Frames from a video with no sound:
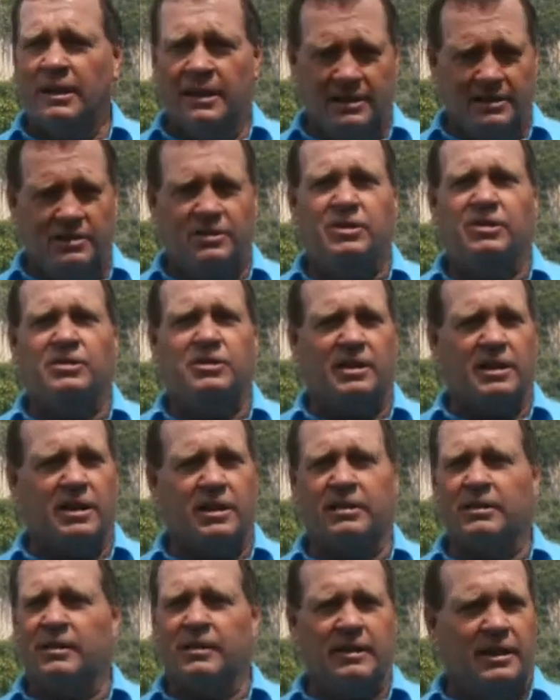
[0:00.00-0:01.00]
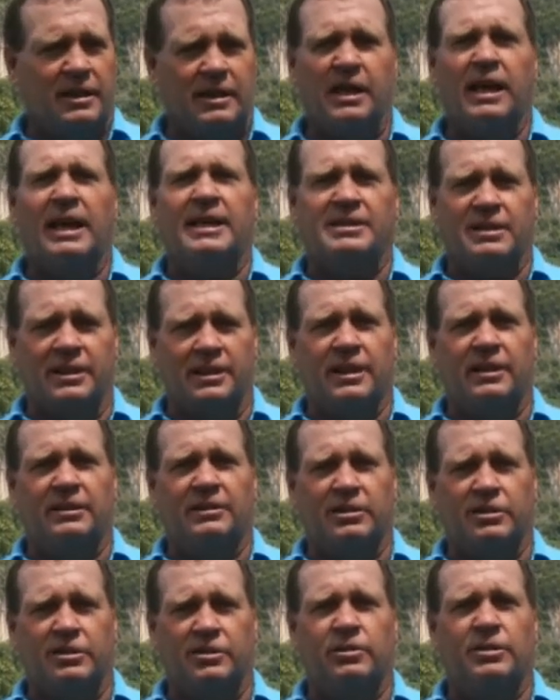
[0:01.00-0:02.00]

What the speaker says: is just a classy thing to do.